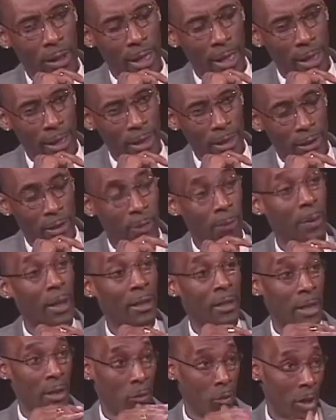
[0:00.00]
Okay,
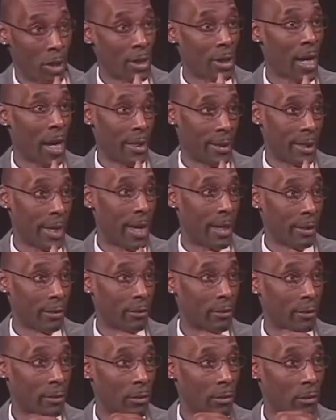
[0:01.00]
but there was contact
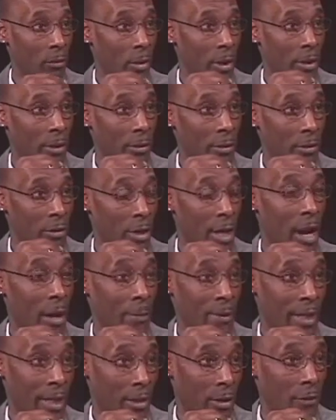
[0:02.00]
with Child
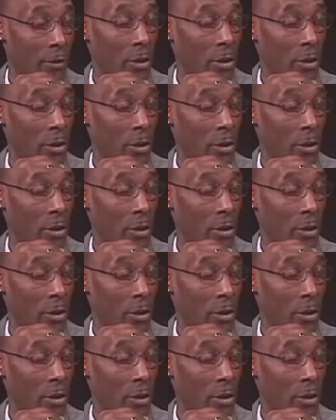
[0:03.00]
Protective